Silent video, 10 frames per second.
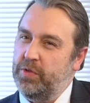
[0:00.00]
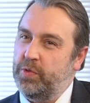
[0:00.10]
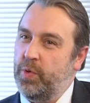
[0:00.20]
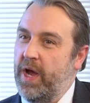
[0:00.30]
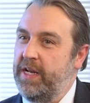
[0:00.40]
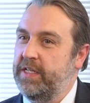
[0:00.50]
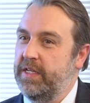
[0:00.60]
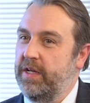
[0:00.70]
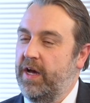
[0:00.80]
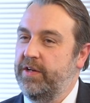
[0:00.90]
Trying
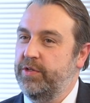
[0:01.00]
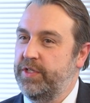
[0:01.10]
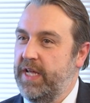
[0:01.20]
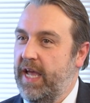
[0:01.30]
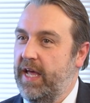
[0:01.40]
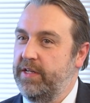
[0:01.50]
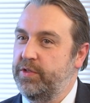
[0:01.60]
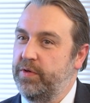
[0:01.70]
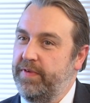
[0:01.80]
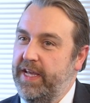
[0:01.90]
to understand
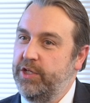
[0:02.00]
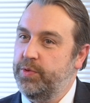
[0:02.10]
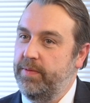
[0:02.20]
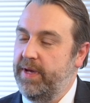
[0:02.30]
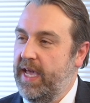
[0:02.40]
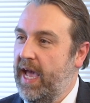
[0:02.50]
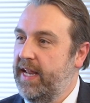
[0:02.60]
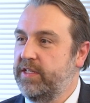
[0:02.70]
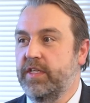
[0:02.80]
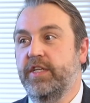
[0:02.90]
sort of injury mechanics